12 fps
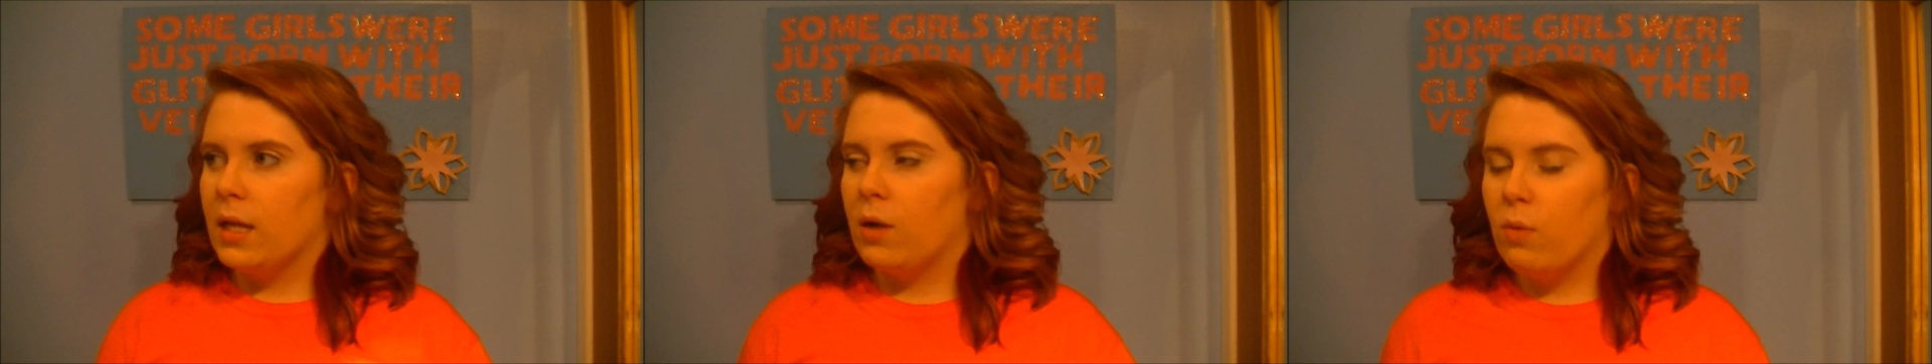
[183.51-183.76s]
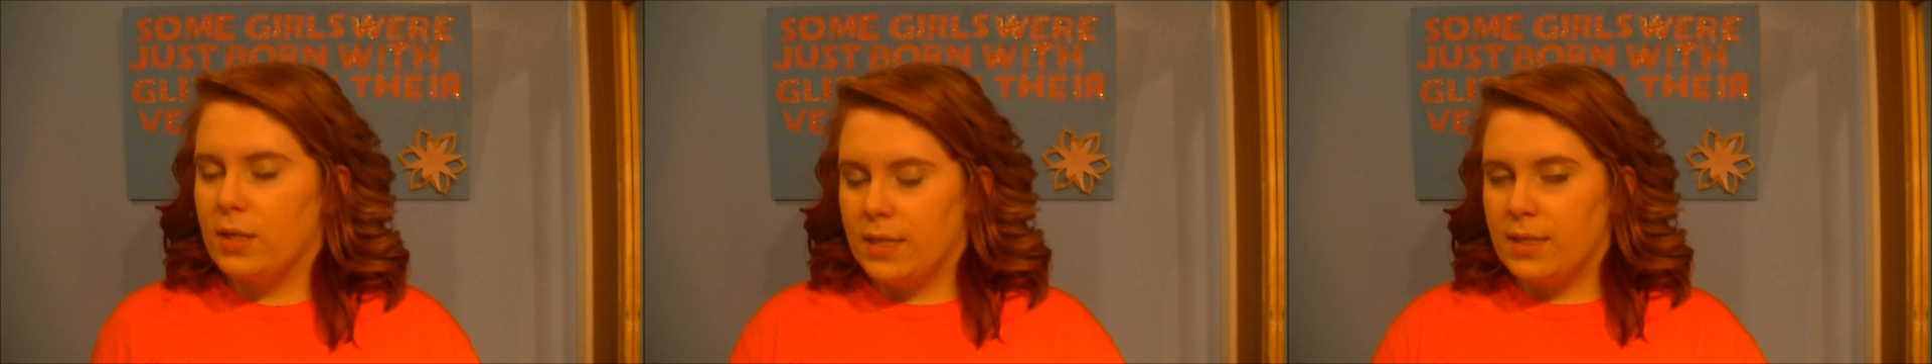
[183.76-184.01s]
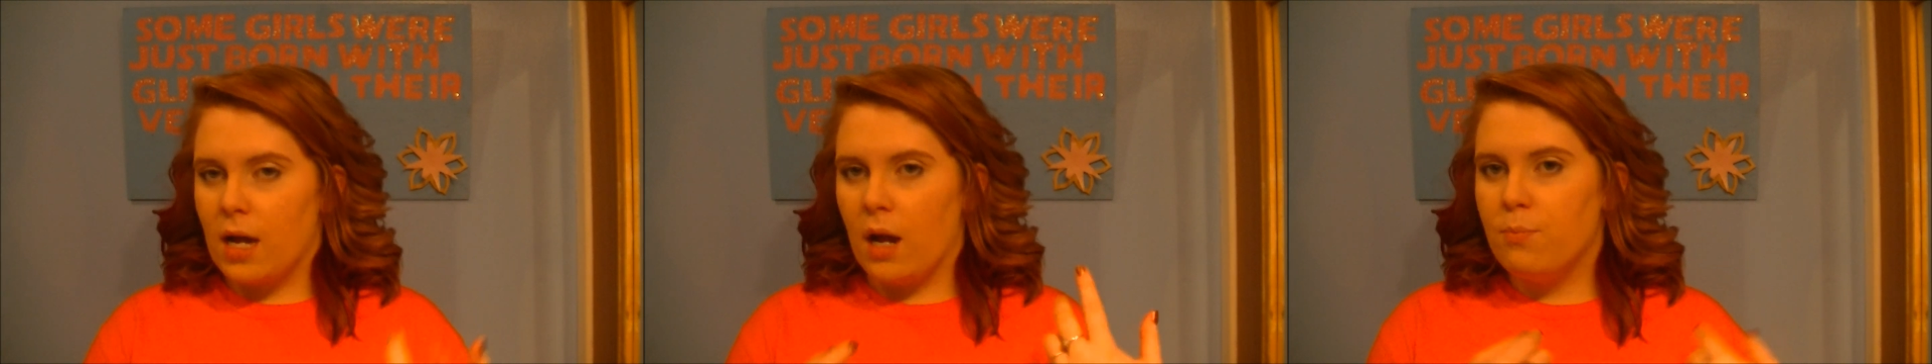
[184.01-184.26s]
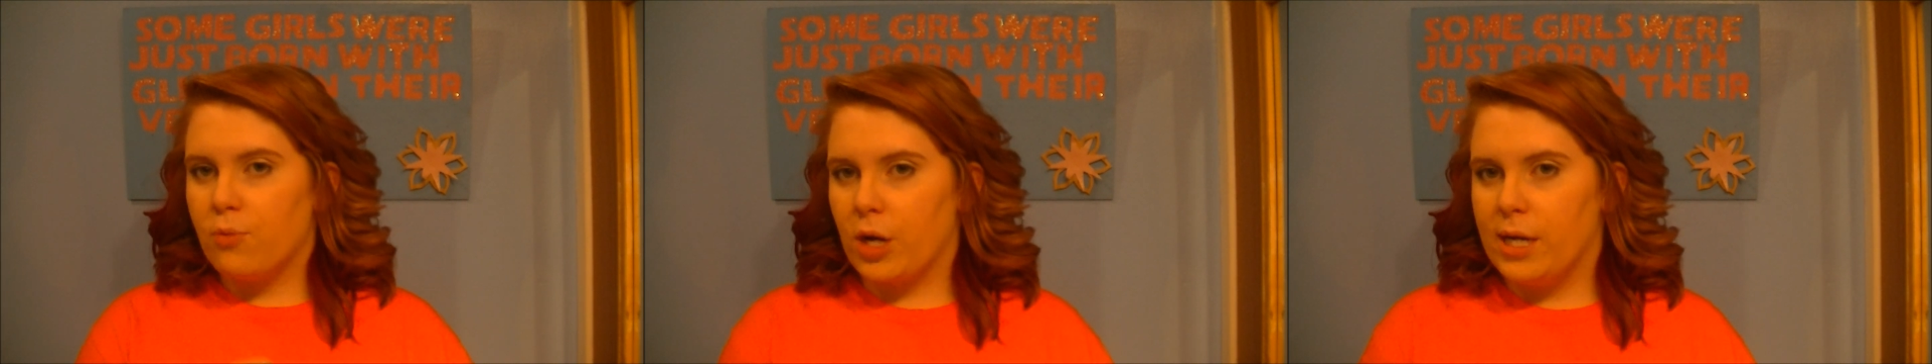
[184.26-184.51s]
like once it's
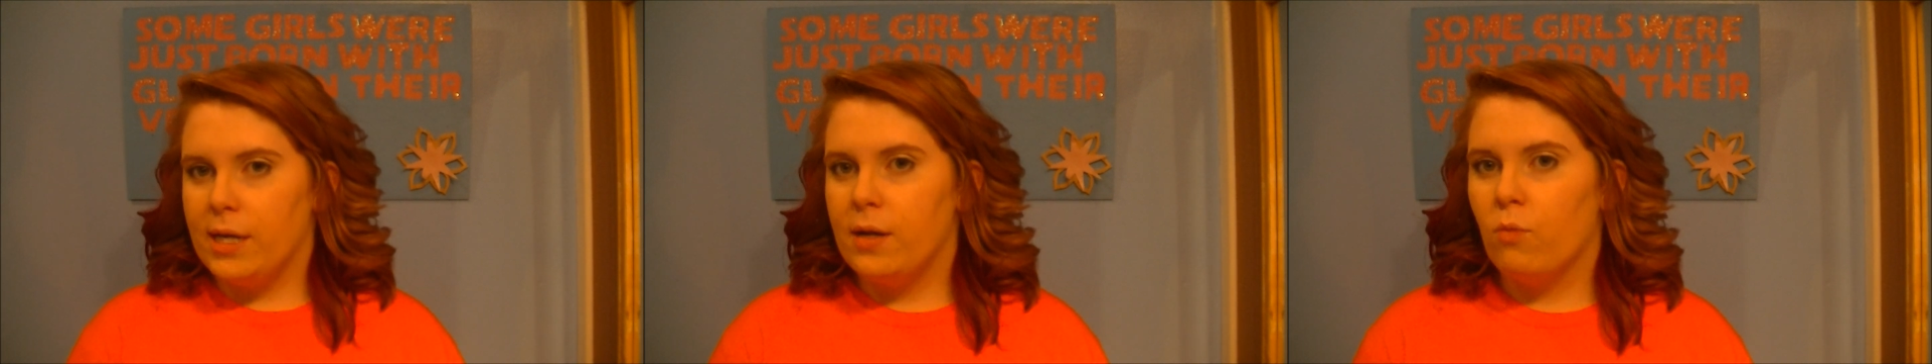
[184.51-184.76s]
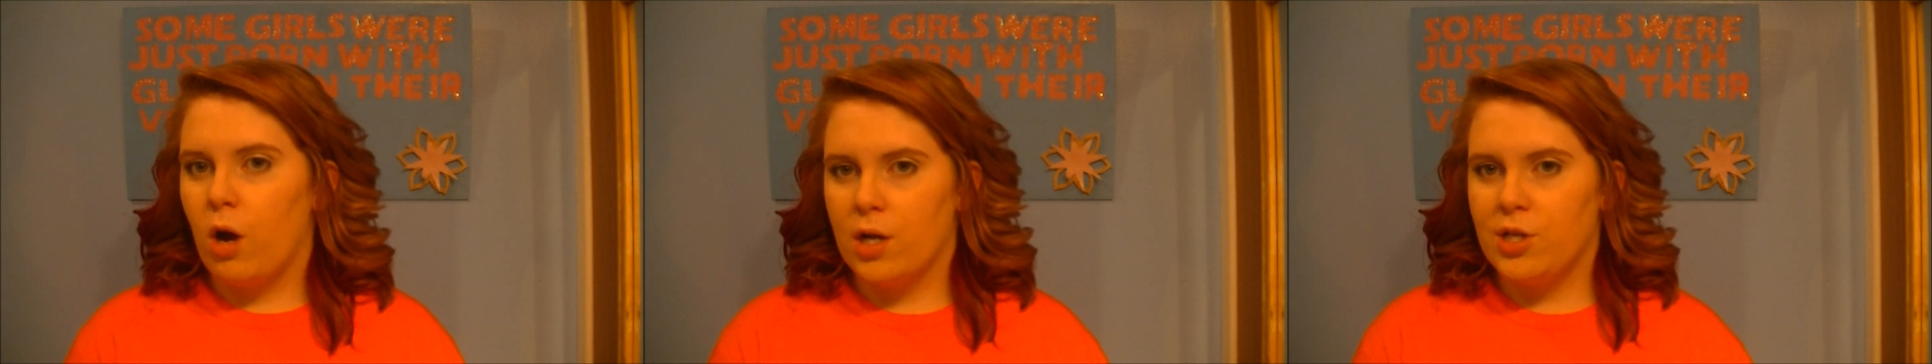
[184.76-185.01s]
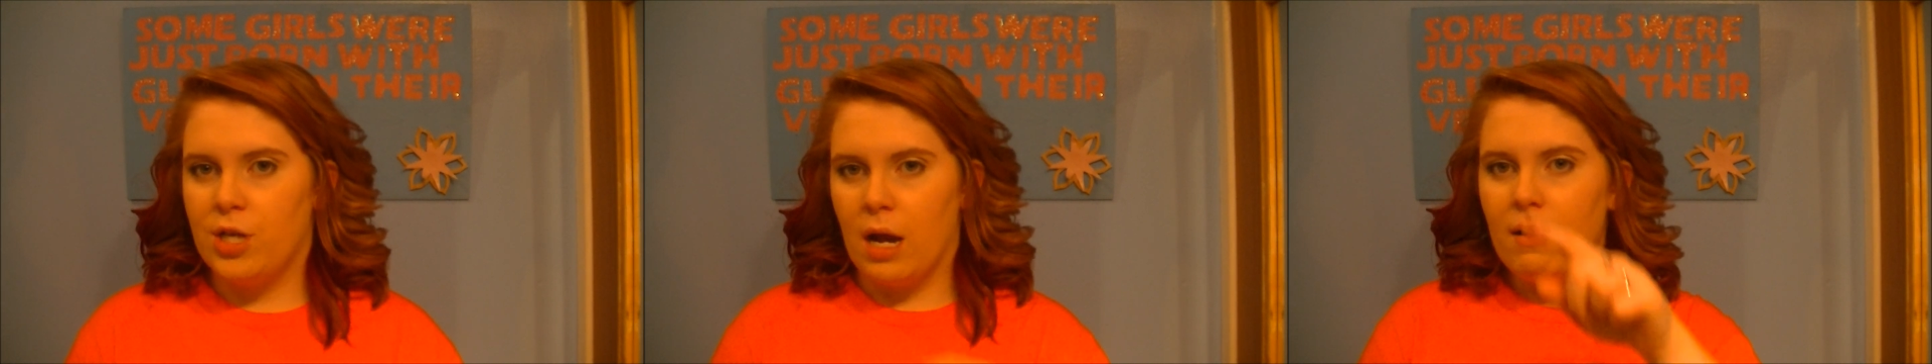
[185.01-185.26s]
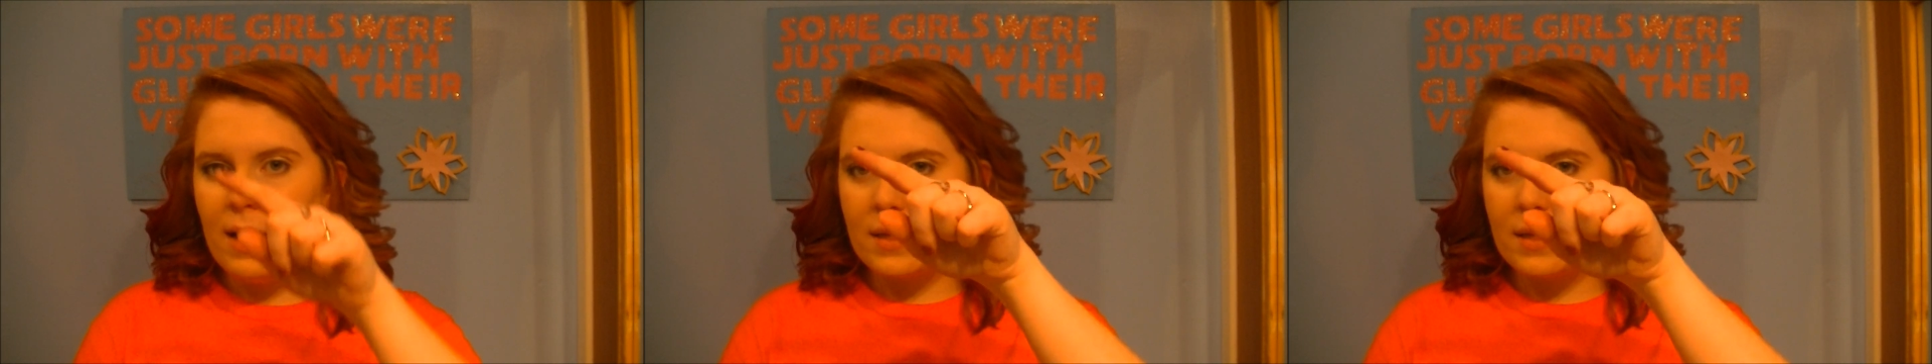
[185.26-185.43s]
unbraided and washed out,